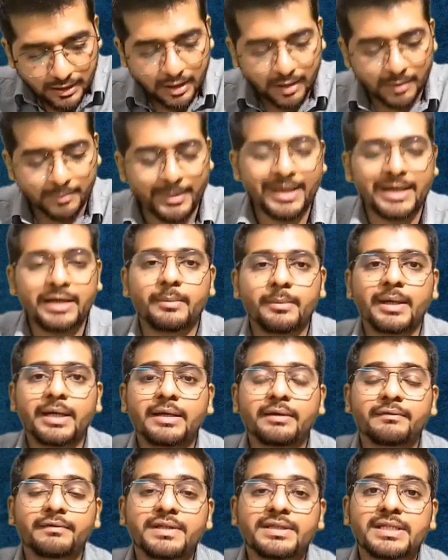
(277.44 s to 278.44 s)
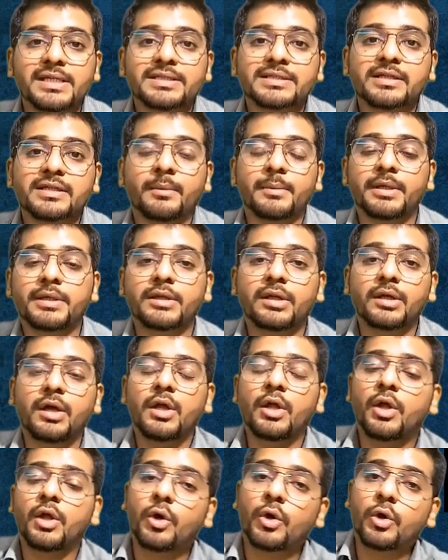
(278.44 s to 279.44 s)
amendment which has come in the
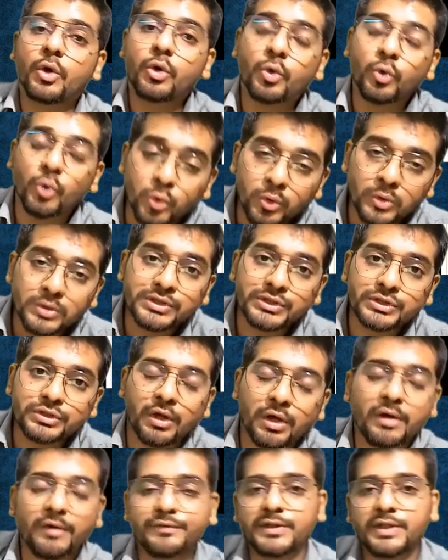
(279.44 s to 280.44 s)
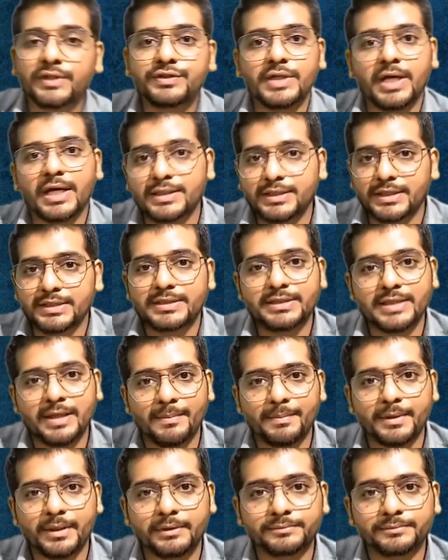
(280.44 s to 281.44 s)
rules of the charges
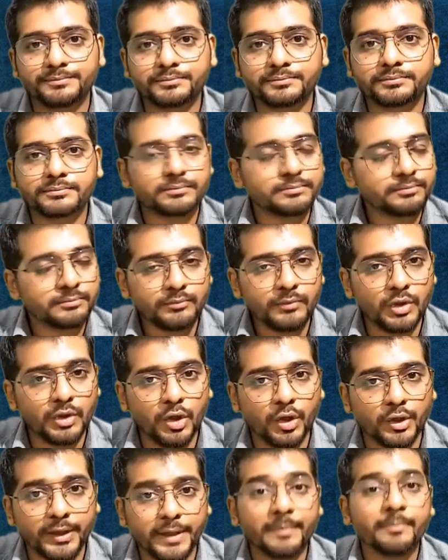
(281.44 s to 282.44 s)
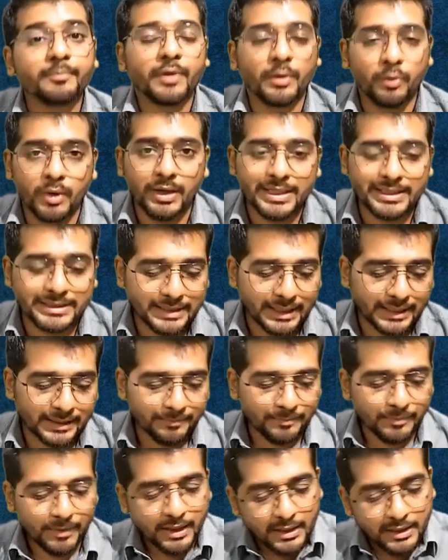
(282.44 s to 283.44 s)
chapter. Okay. What is that?
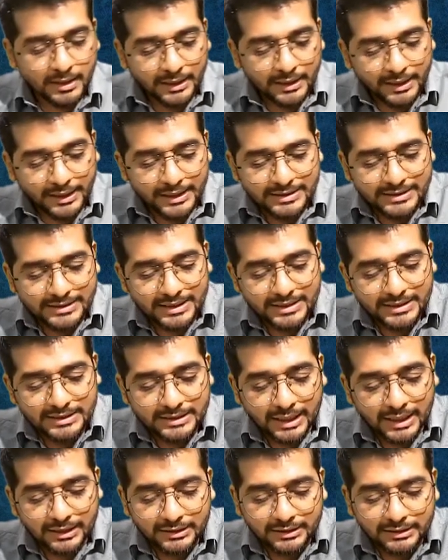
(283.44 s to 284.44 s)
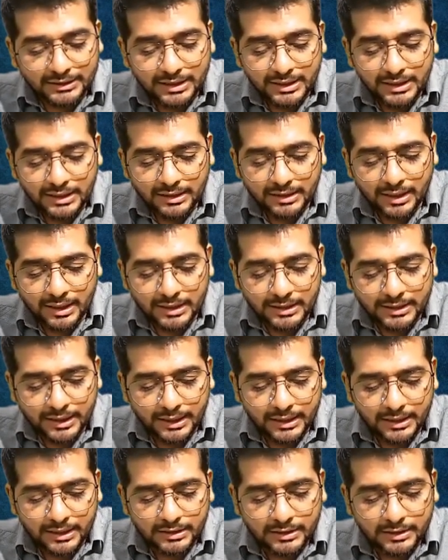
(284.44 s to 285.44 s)
It says nothing
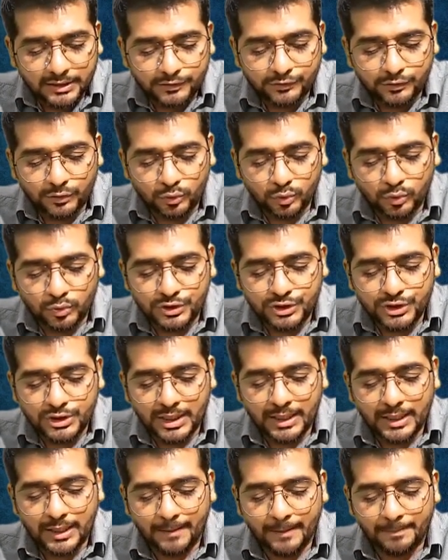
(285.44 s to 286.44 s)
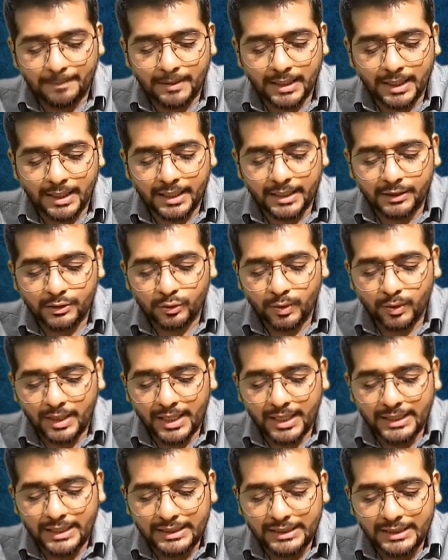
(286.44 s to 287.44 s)
contained in this rule shall apply to
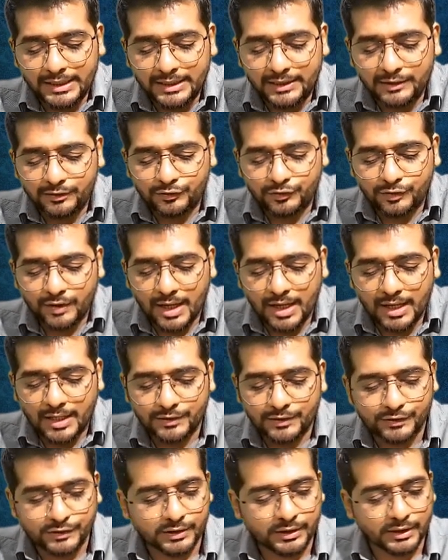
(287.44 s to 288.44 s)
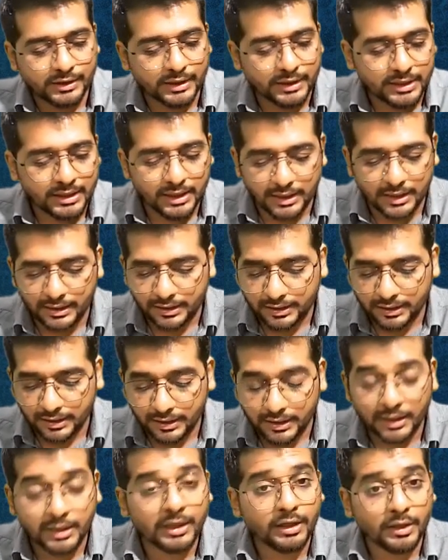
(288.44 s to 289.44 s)
any charge
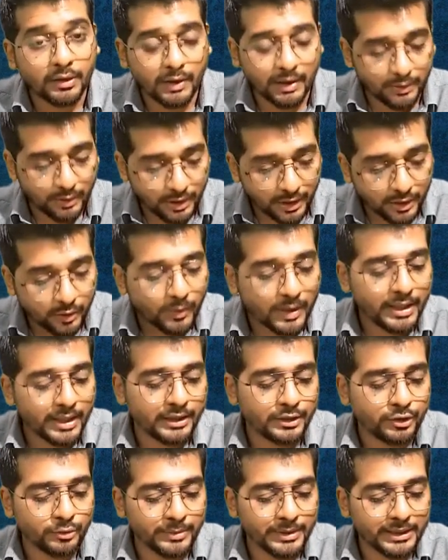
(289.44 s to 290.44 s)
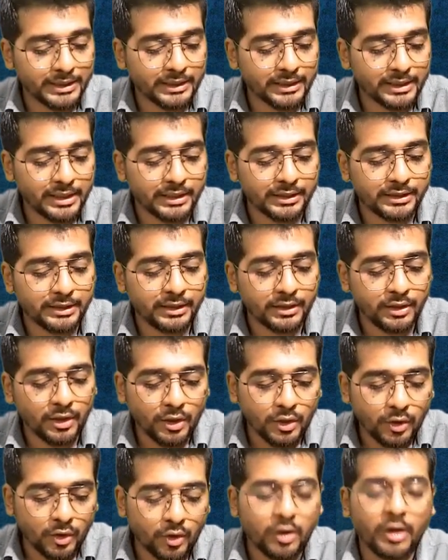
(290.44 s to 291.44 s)
required to be created
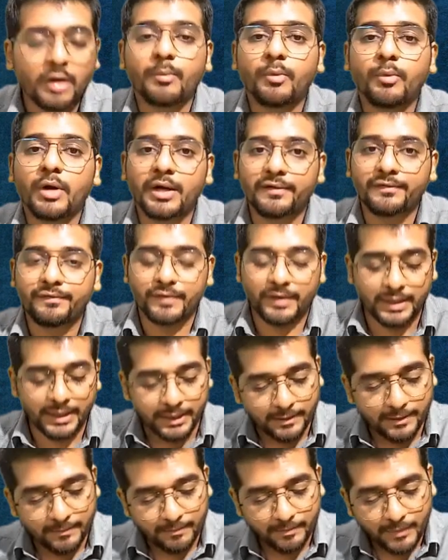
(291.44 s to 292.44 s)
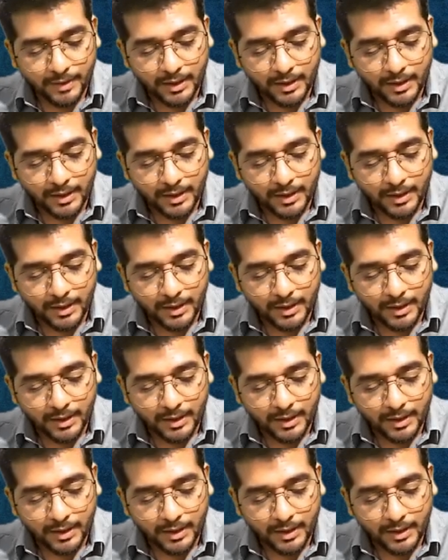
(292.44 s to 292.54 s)
or modified